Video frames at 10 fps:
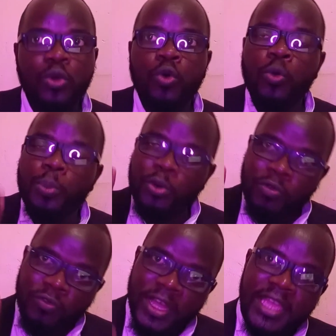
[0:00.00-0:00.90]
who
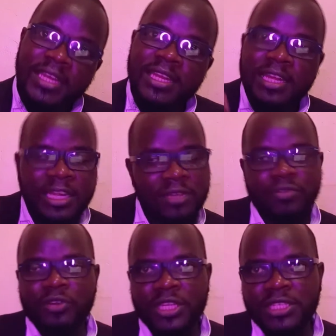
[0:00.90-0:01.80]
provide
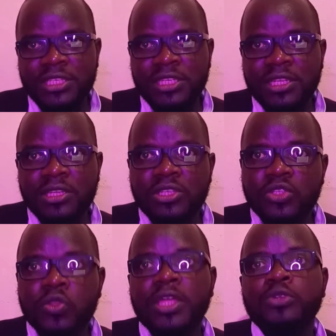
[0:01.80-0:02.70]
leverage
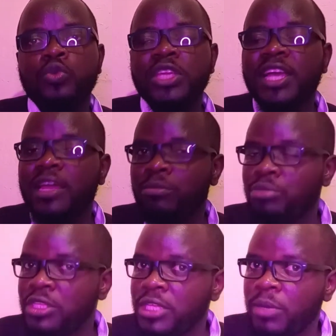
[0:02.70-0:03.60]
so that we can
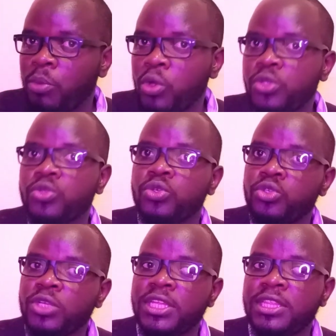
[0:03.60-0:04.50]
be able to
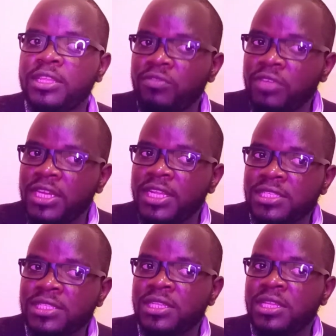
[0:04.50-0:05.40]
trade the
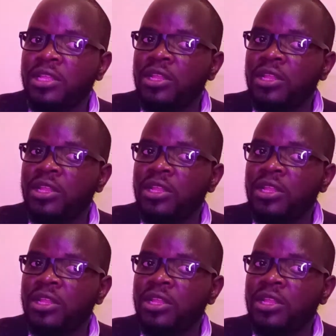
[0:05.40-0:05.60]
various